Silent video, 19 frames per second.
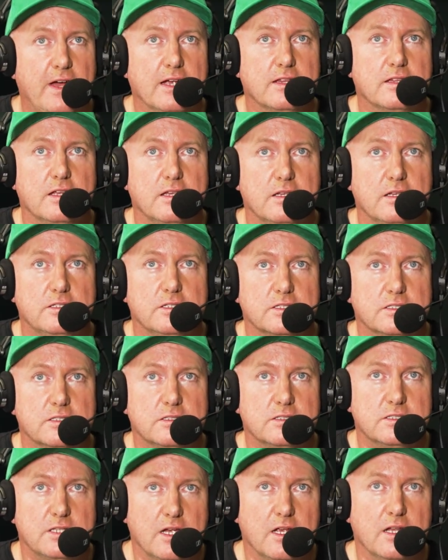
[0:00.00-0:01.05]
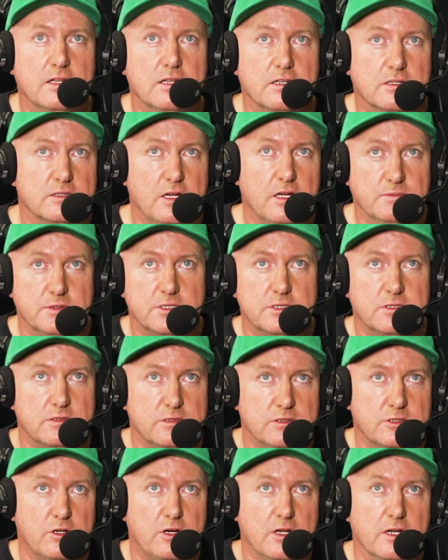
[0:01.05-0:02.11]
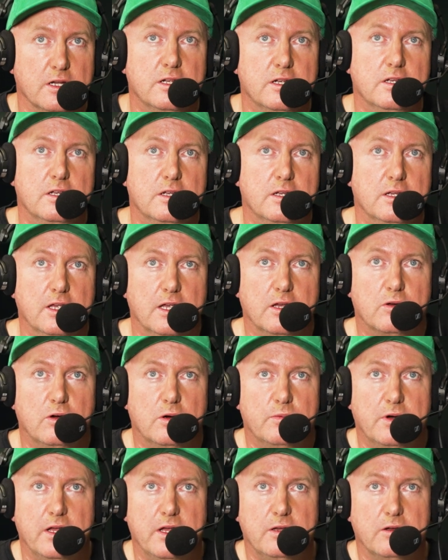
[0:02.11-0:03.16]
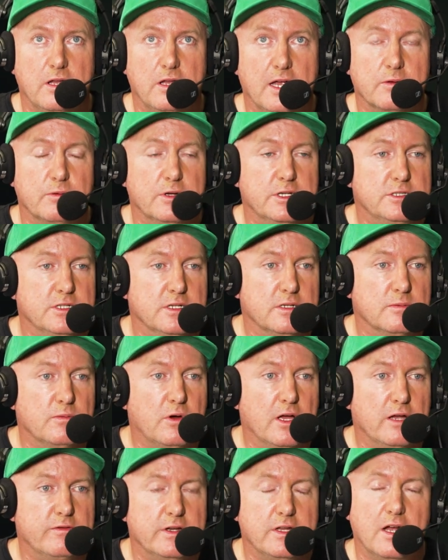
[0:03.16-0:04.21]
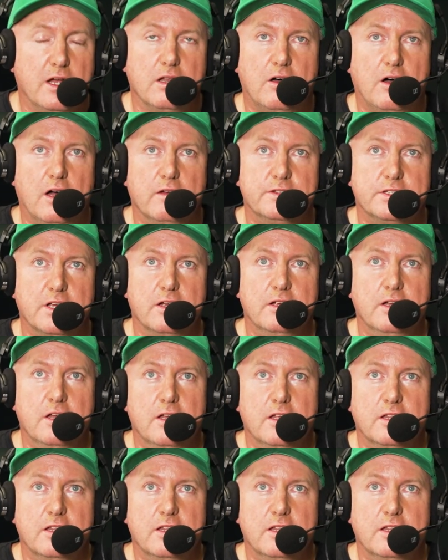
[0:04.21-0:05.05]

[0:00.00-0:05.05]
fact that you just said because I'm just trying to incorporate your language into my everyday life. So